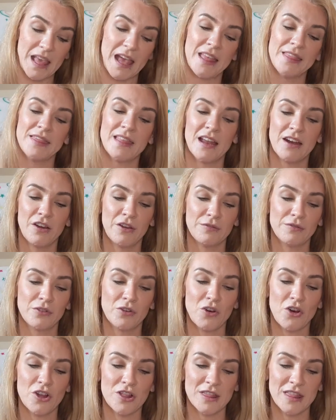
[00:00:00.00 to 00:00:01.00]
And then I've
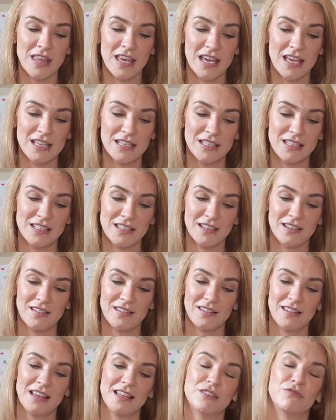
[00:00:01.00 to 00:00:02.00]
got this,
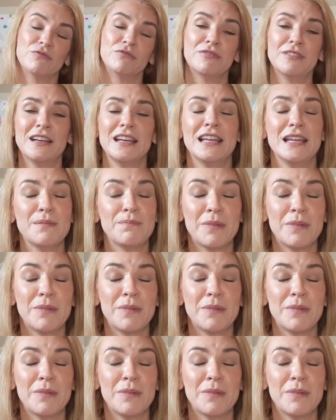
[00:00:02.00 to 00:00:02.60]
it's really